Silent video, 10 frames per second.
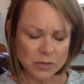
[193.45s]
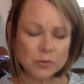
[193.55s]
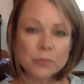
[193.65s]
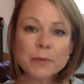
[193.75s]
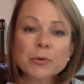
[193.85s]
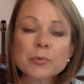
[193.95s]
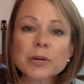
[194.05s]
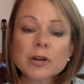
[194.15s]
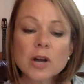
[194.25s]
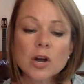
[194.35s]
So remember,
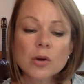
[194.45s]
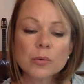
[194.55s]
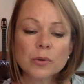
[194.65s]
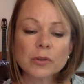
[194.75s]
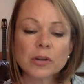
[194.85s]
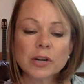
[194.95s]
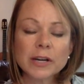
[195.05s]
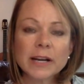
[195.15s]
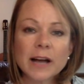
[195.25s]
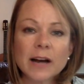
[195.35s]
we're we're
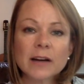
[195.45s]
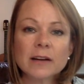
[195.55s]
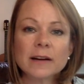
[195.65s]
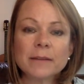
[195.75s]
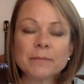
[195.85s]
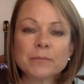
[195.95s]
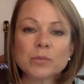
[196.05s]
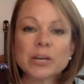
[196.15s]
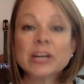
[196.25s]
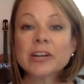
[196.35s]
learning our um,
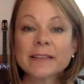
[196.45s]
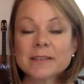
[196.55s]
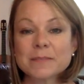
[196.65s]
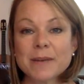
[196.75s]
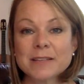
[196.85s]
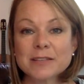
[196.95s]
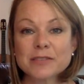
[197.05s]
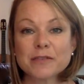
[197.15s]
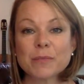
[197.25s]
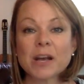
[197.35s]
we're hearing this
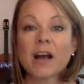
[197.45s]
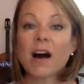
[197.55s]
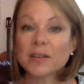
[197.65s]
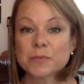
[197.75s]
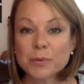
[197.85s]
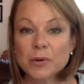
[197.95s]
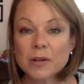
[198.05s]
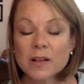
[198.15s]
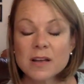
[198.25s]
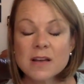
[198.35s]
message from the
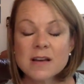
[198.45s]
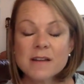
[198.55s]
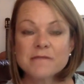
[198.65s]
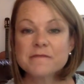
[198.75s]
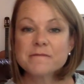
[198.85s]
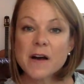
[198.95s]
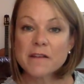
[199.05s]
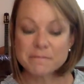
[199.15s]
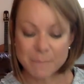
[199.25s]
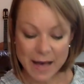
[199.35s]
Gospel
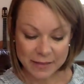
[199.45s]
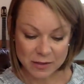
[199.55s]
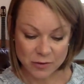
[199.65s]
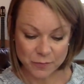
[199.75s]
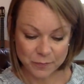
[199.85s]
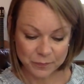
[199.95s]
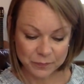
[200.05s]
of Matthew.